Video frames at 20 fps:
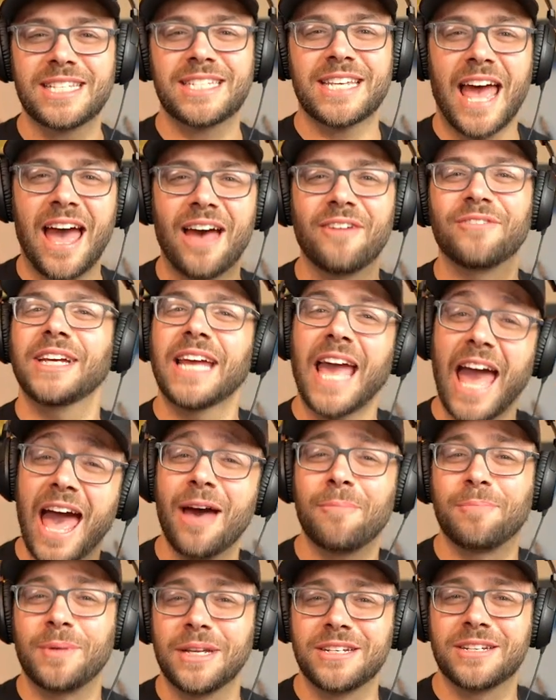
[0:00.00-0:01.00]
having
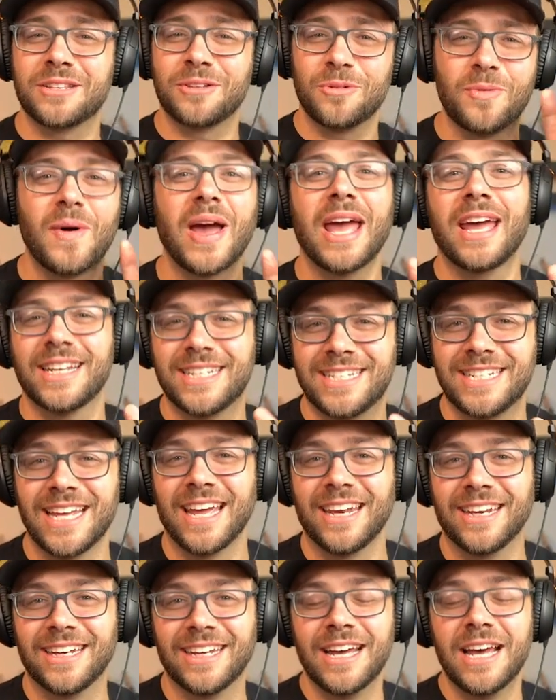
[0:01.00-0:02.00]
happened the way it did,